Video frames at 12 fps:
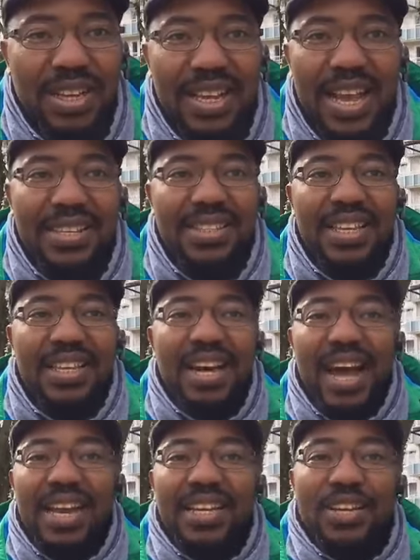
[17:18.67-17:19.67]

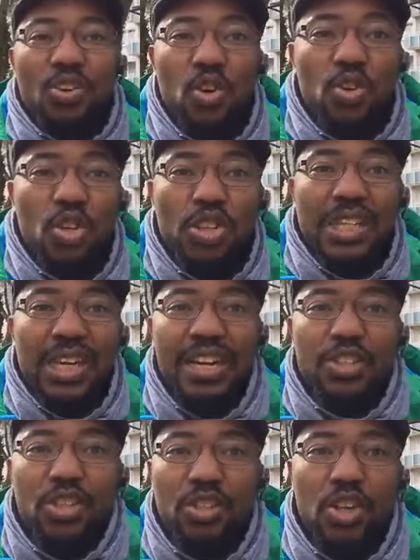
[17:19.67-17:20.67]
Are the new
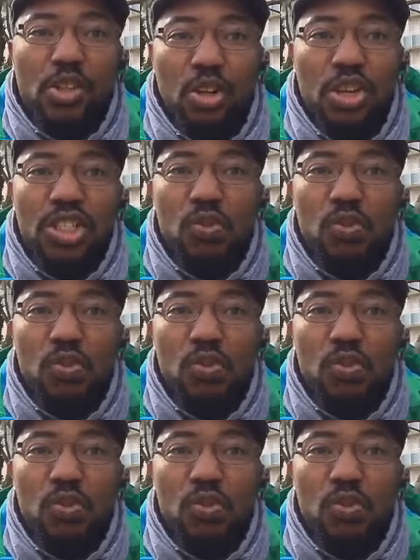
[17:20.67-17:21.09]
generation not lost